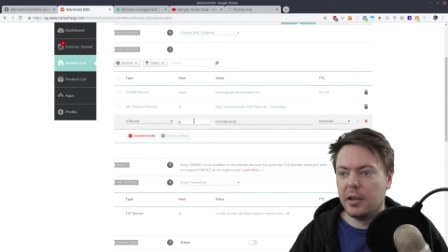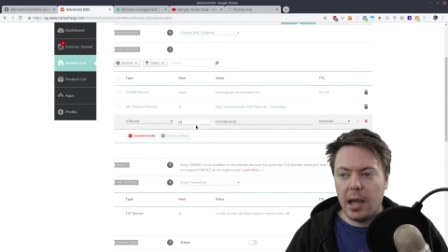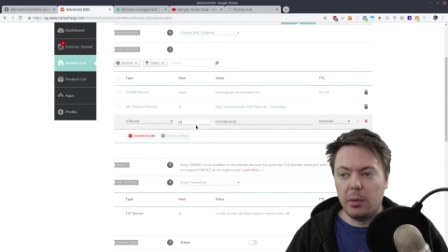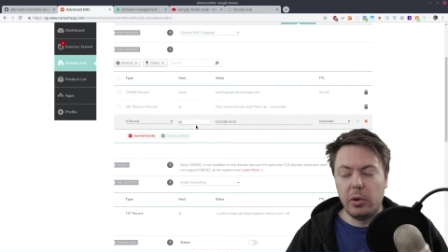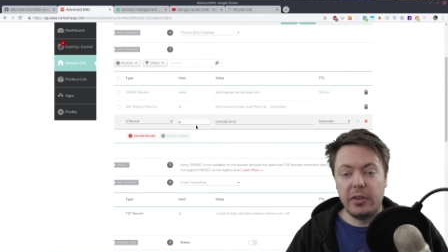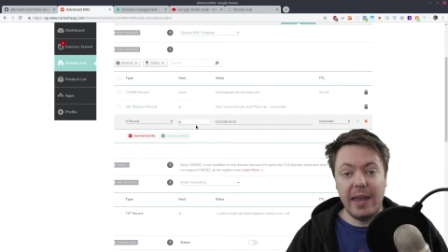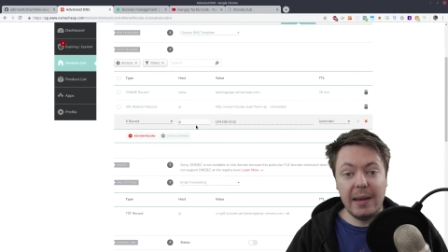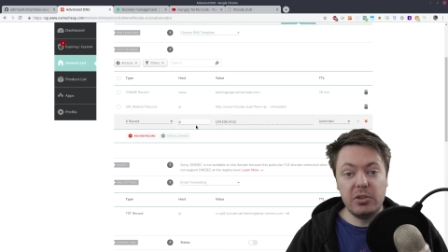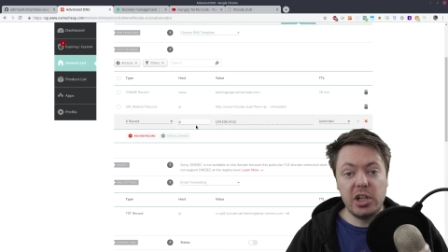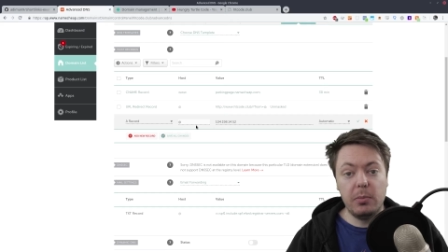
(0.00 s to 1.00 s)
and with
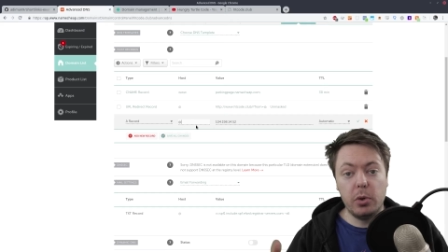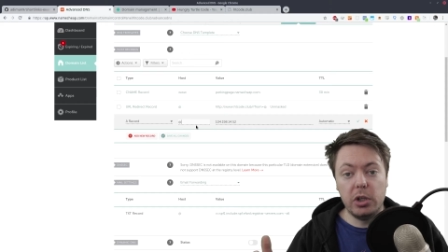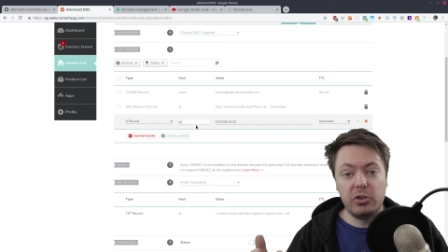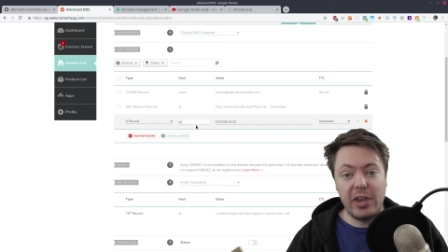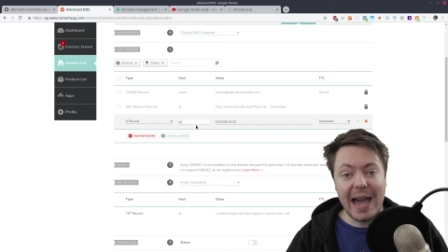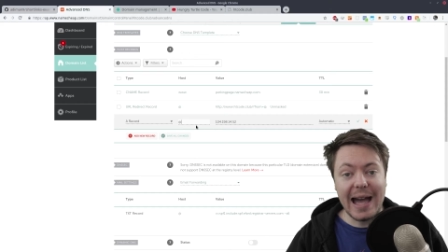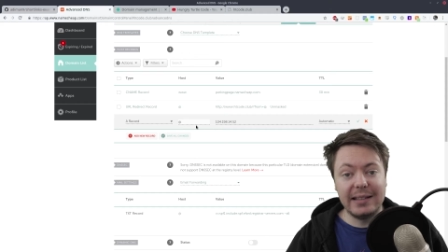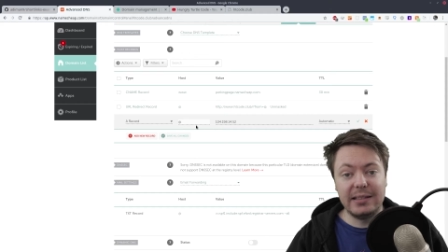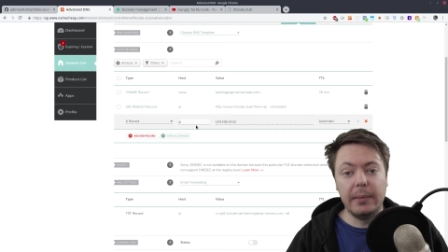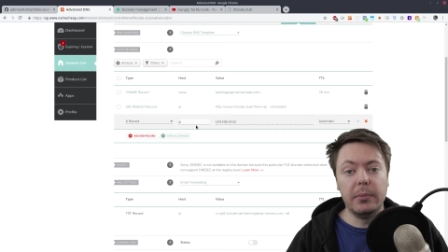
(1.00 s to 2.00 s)
Namecheap, we use the at
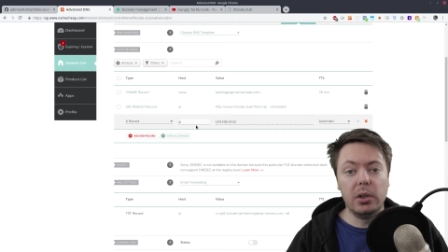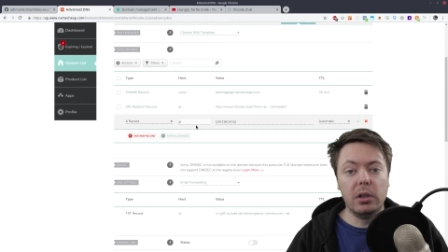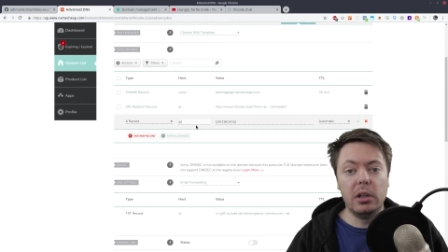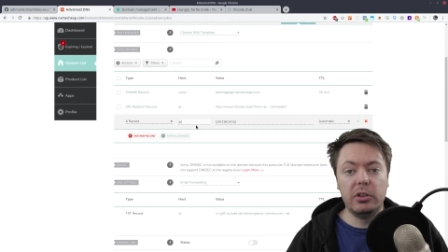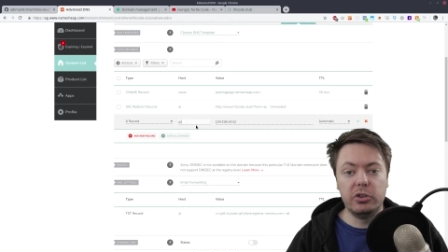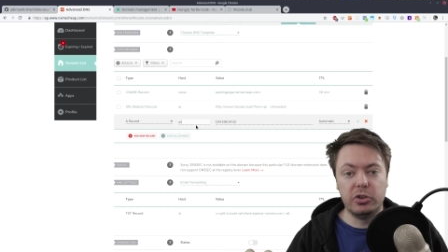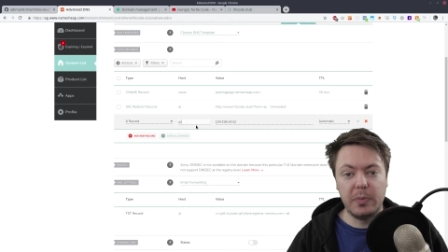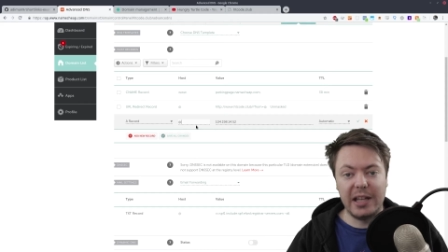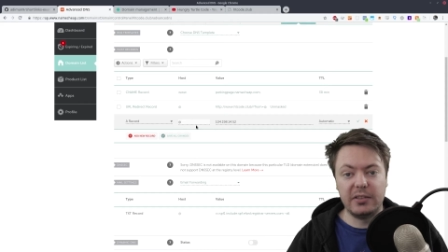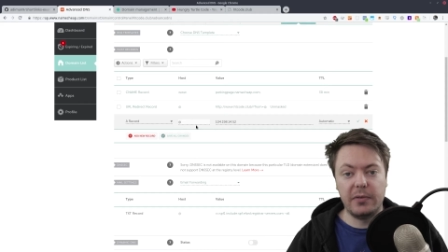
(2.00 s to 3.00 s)
symbol to
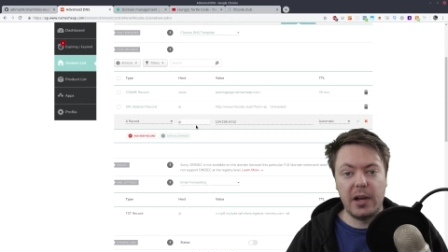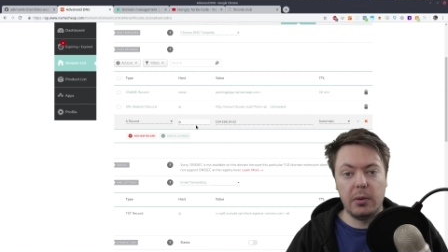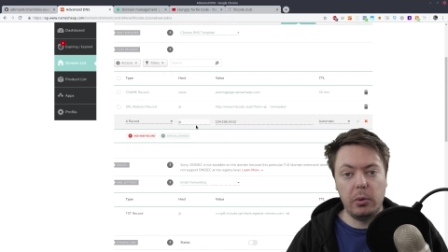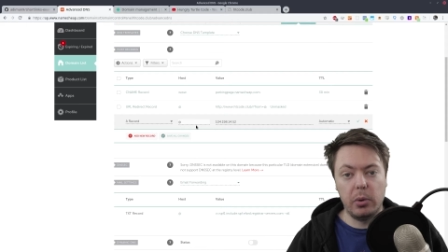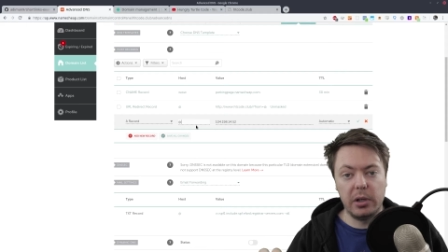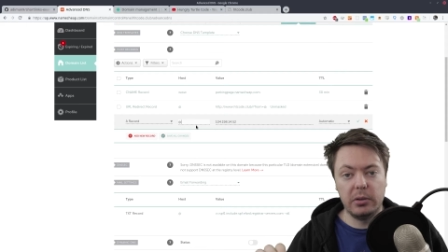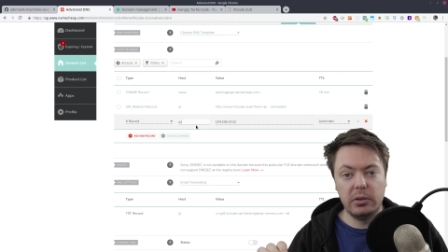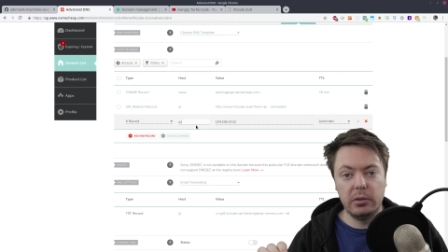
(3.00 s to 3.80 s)
specify we want to